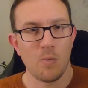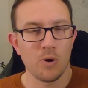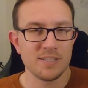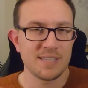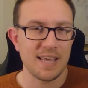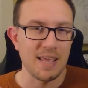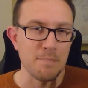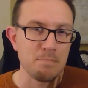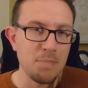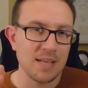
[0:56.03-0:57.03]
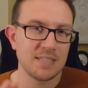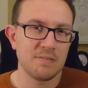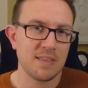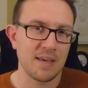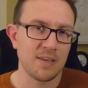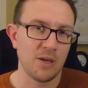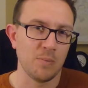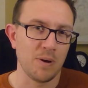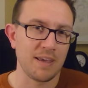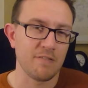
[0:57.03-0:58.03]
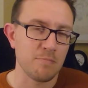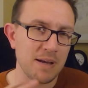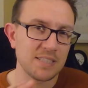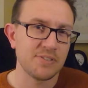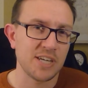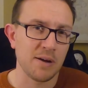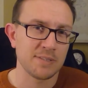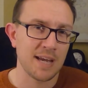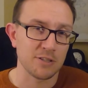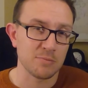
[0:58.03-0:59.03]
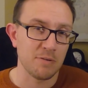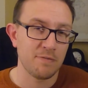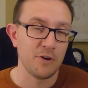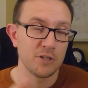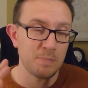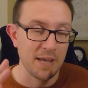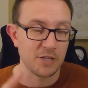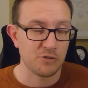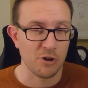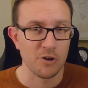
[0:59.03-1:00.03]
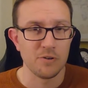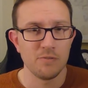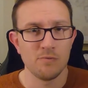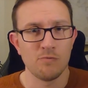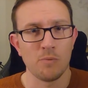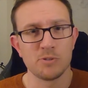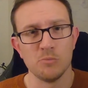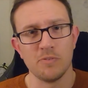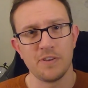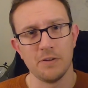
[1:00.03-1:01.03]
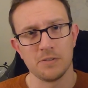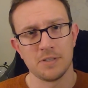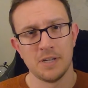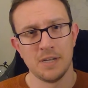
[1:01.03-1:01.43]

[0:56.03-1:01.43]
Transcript: I want to say a massive thank you and give a massive shout out to my first Patreon, Rob Summerfield.